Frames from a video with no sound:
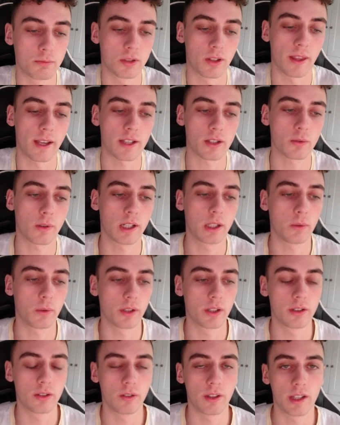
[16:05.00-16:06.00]
So that's why you
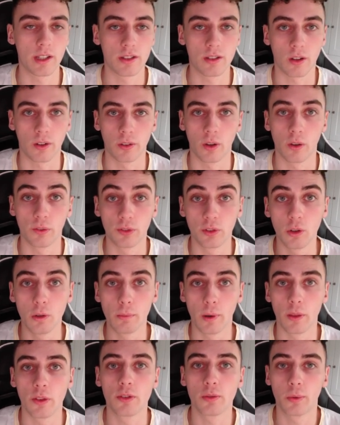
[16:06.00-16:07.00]
want to do this on a few
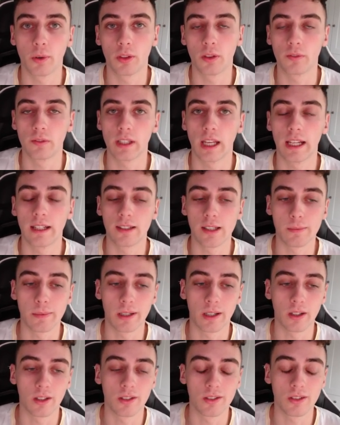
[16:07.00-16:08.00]
months worth of data,
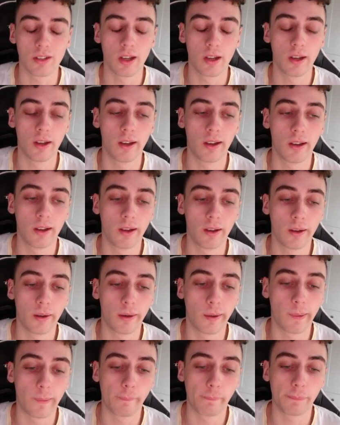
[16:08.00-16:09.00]
because
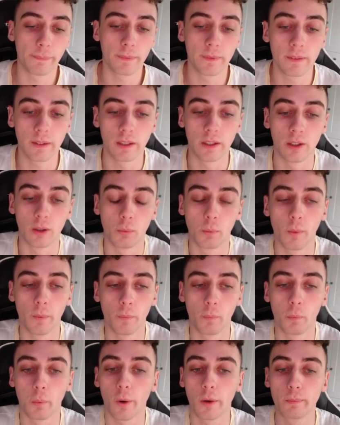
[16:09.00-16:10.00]
you know,
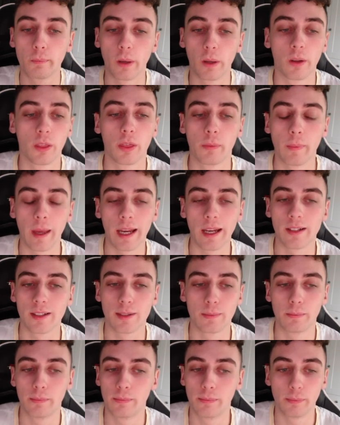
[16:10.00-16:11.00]
1 month
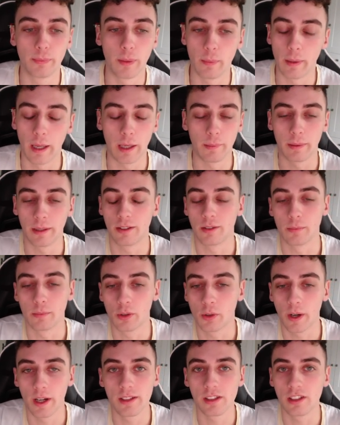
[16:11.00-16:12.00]
there may be some
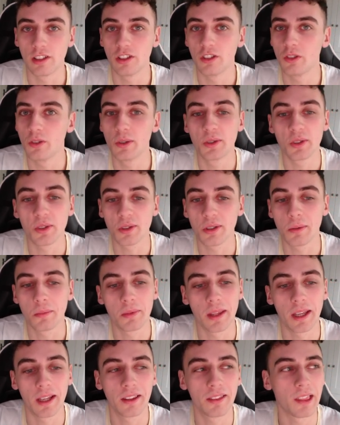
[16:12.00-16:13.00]
crazy news or
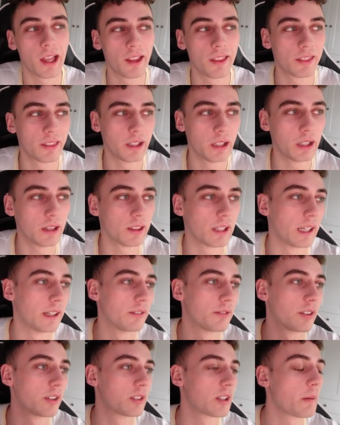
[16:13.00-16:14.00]
something that, like
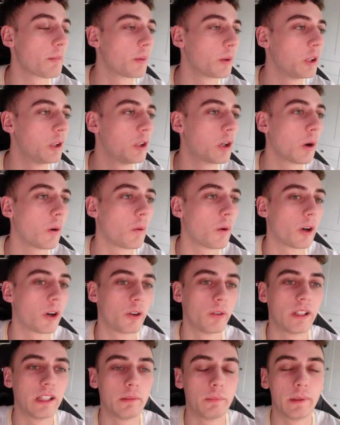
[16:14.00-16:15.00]
for example, you don't want to
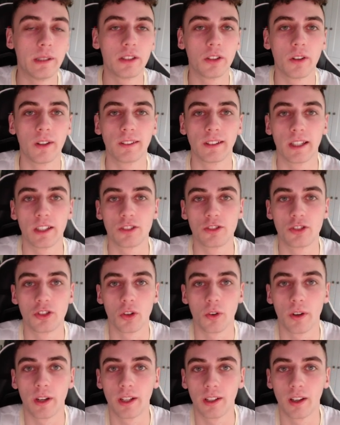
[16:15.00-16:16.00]
really be doing this
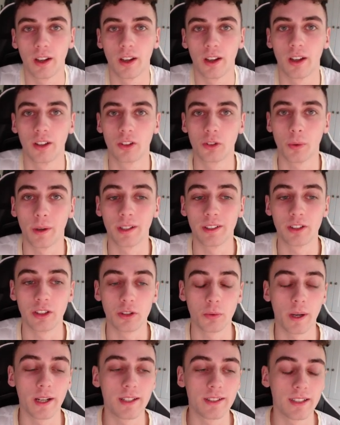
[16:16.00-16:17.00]
during
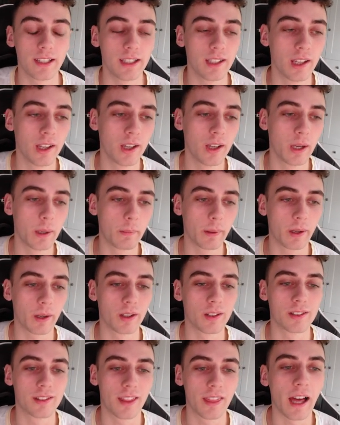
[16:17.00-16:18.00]
2020,
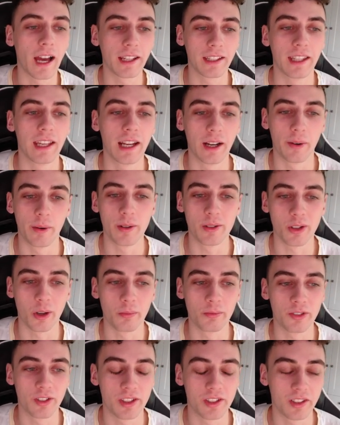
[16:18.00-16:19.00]
because that year is
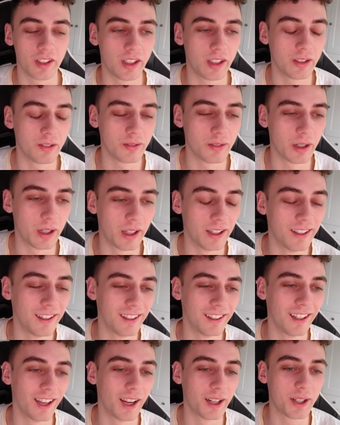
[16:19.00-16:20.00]
obviously
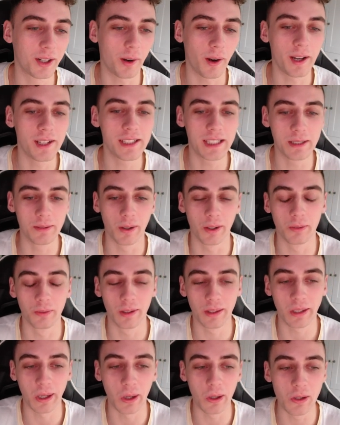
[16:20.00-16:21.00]
a crazy one
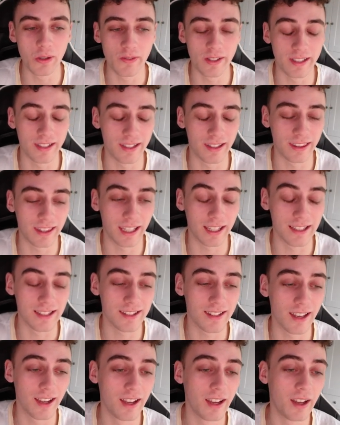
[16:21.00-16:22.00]
with COVID and
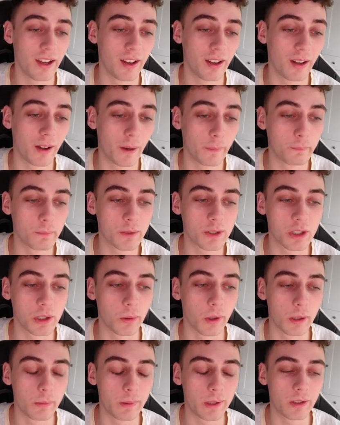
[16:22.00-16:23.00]
things. So you
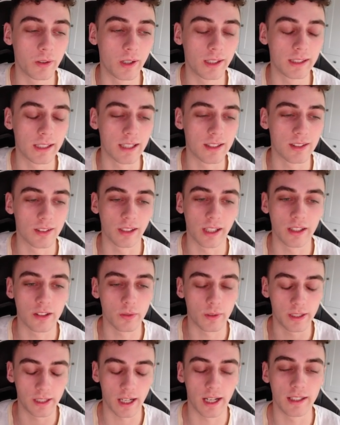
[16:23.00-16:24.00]
want to be doing this in like
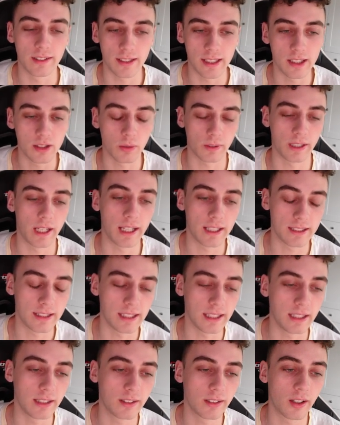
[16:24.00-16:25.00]
2019,
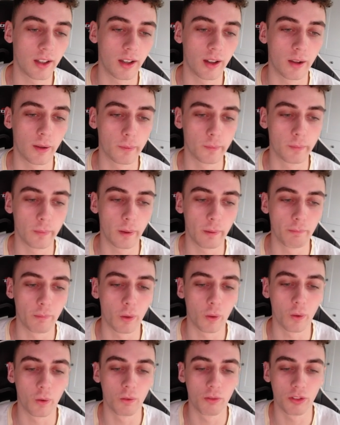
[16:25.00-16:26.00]
2018,
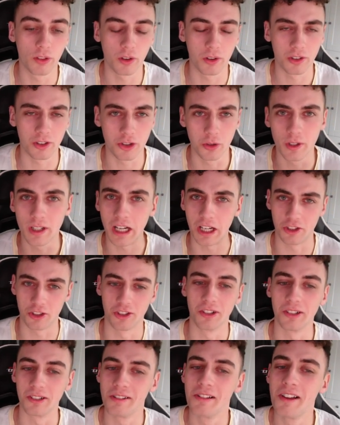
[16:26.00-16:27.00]
more of the
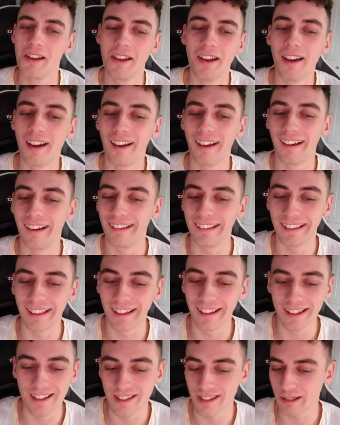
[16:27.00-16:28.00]
traditional
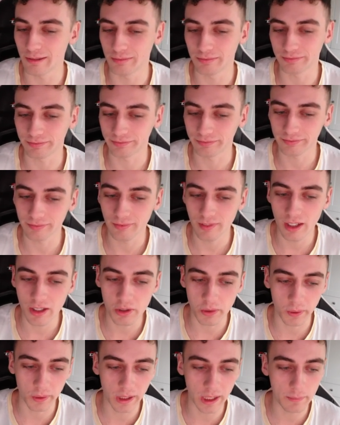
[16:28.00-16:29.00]
years.
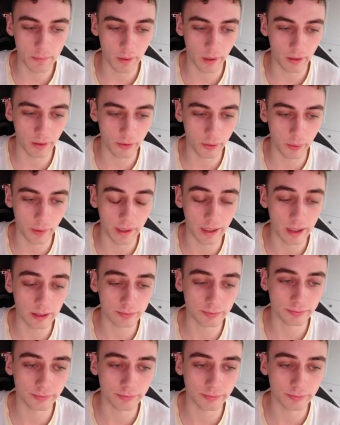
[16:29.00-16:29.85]
So we'll keep going through here.